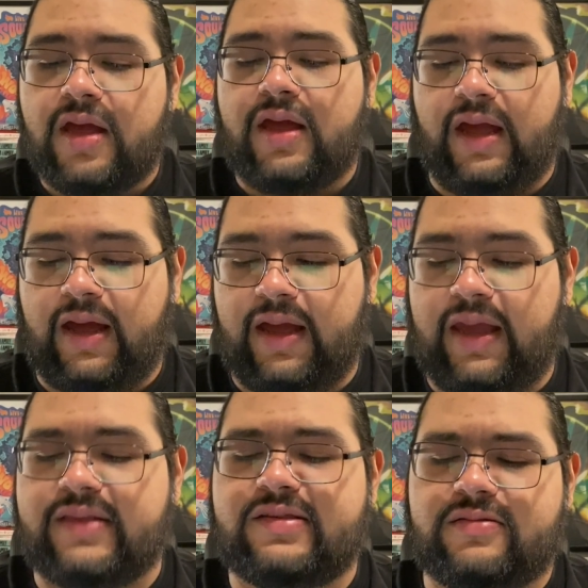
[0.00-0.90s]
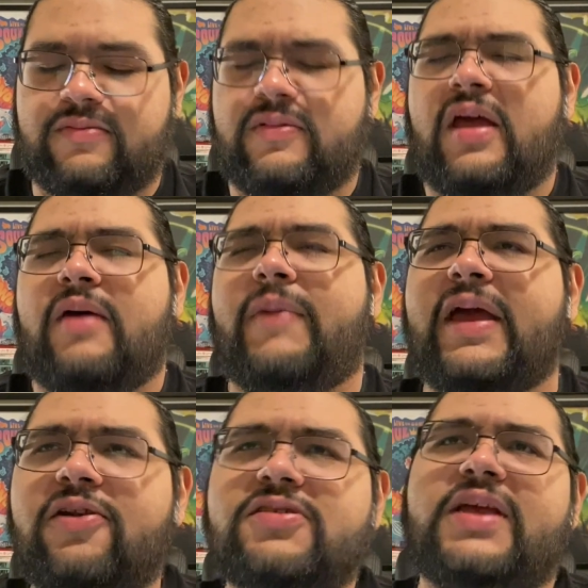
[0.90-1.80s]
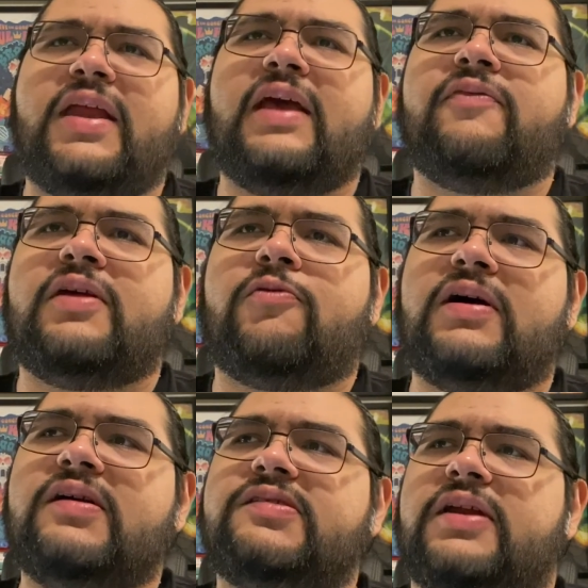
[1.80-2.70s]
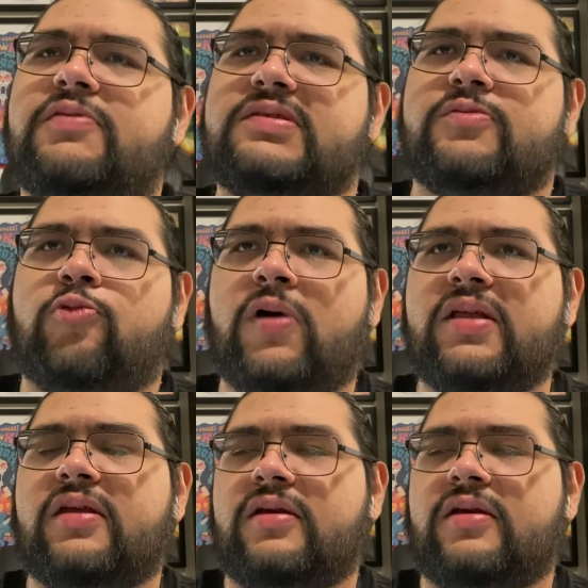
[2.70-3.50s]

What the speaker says: It's my understanding of it was that it was what